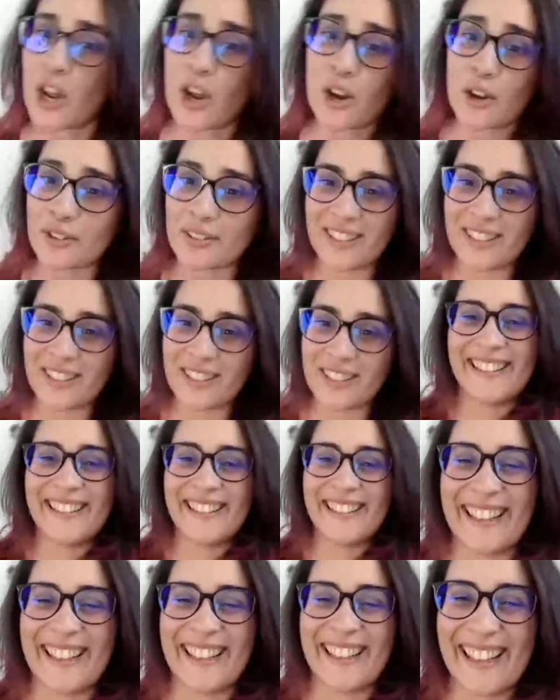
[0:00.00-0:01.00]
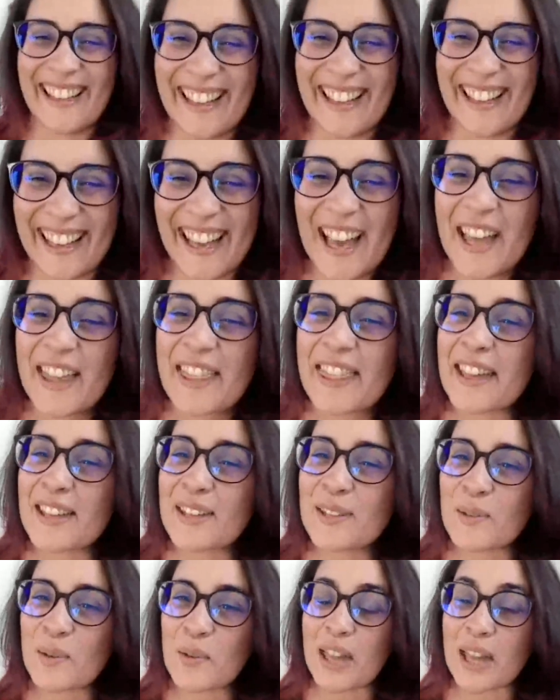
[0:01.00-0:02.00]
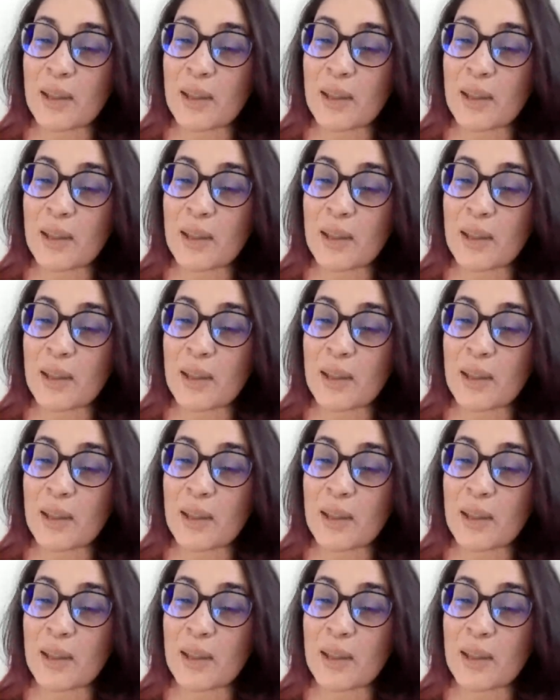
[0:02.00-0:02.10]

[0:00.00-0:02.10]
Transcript: but no. oh, okay.